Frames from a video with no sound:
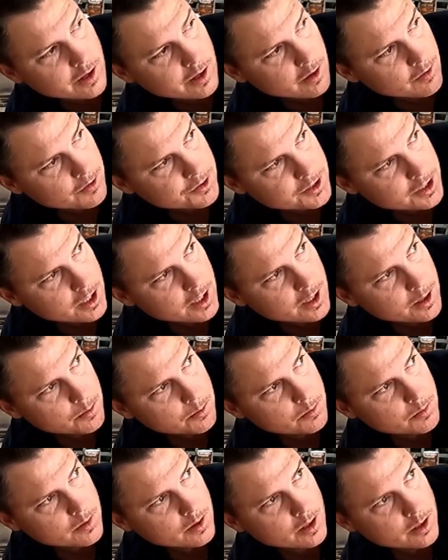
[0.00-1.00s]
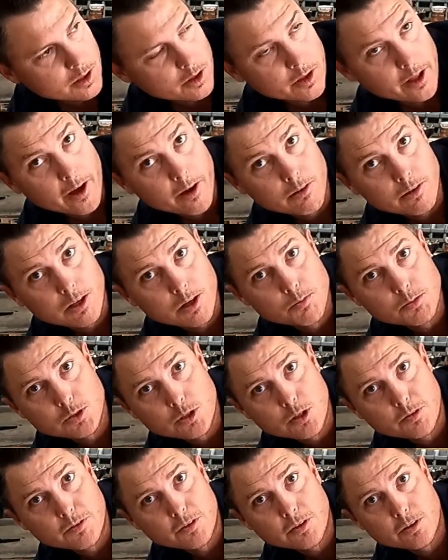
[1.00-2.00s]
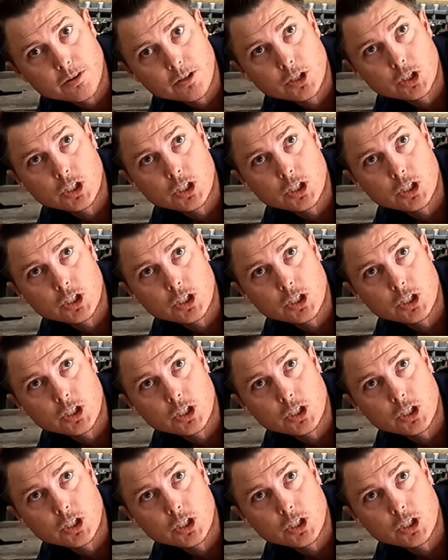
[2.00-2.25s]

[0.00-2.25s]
Like every time a cloud comes over,